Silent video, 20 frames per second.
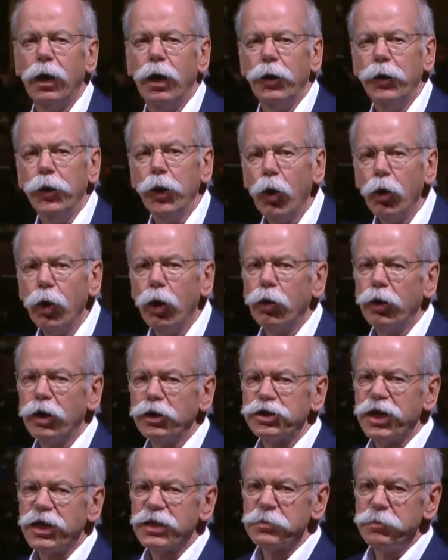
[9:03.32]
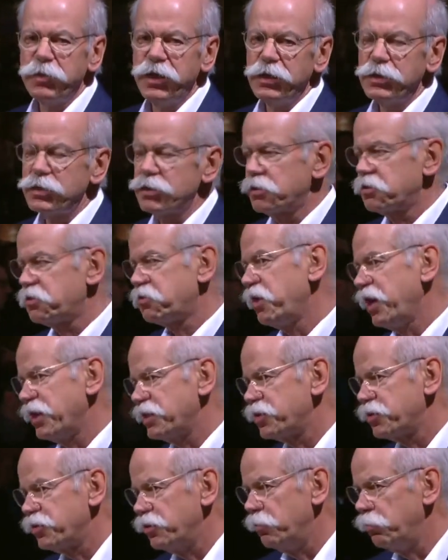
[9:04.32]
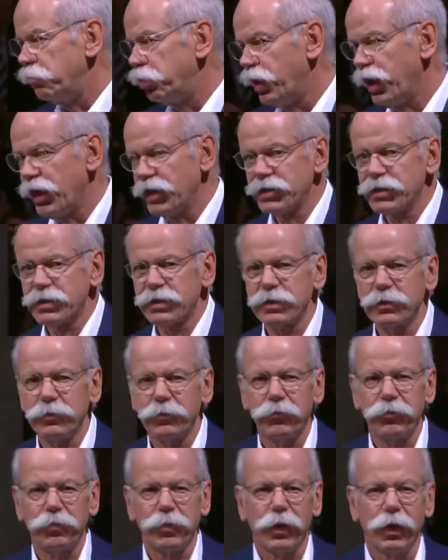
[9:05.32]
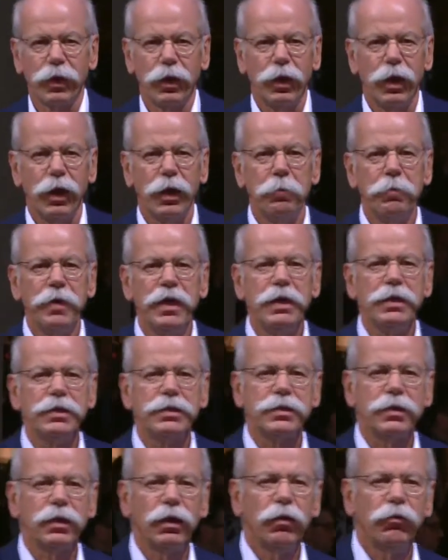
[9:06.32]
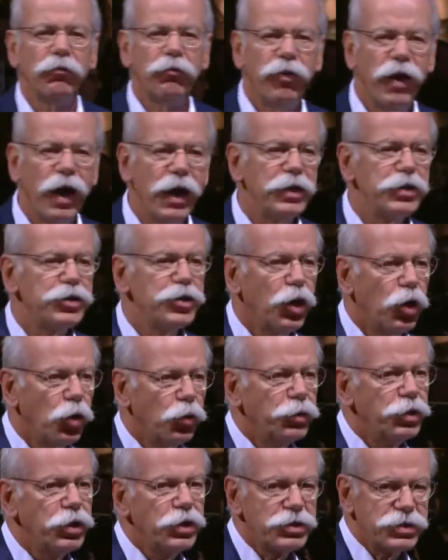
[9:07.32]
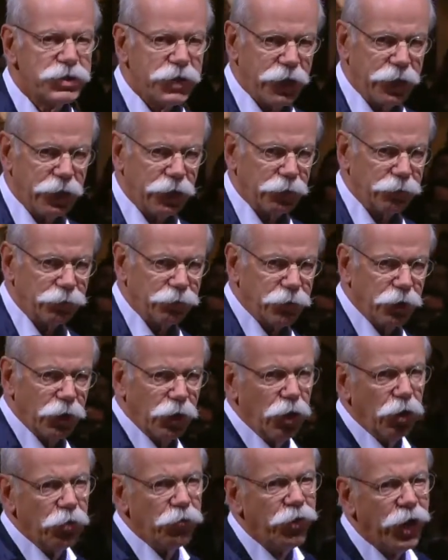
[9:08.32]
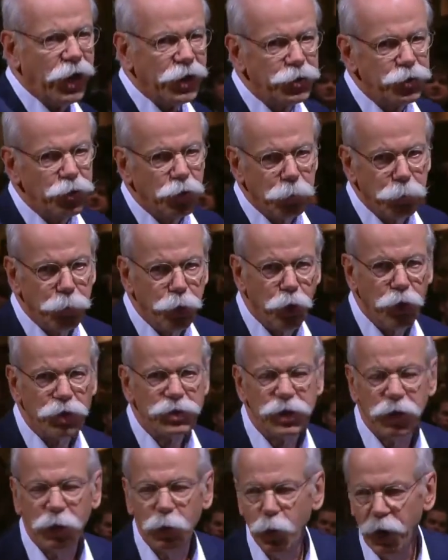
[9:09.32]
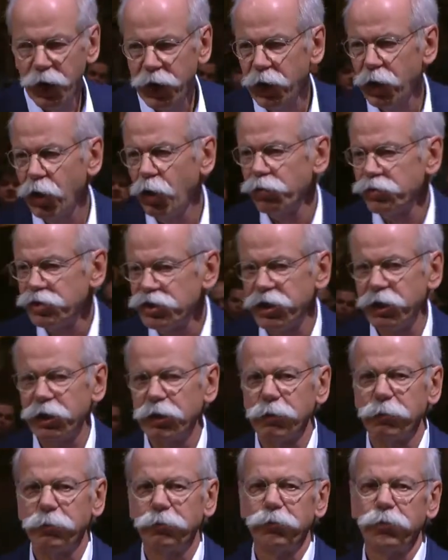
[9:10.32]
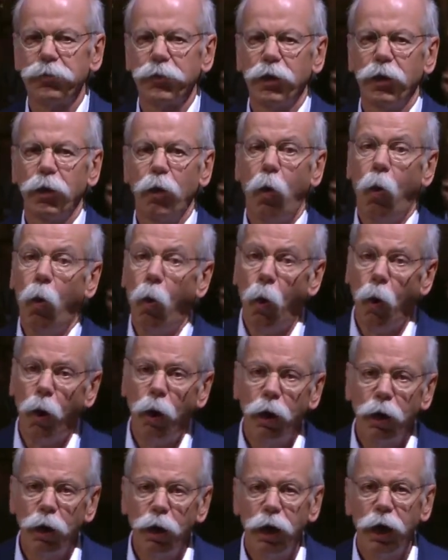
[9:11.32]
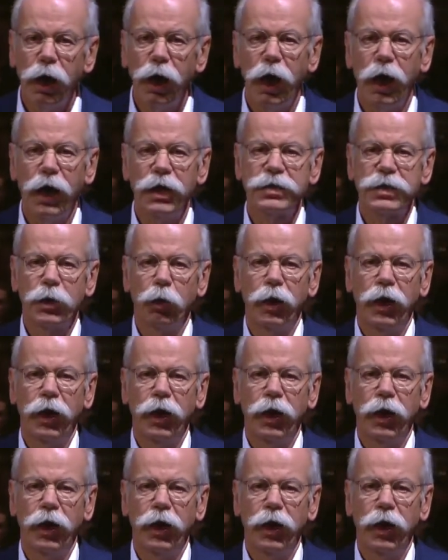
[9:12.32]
no longer just means dress to impress. It means find your own style, find your personal way of chic. Or, as our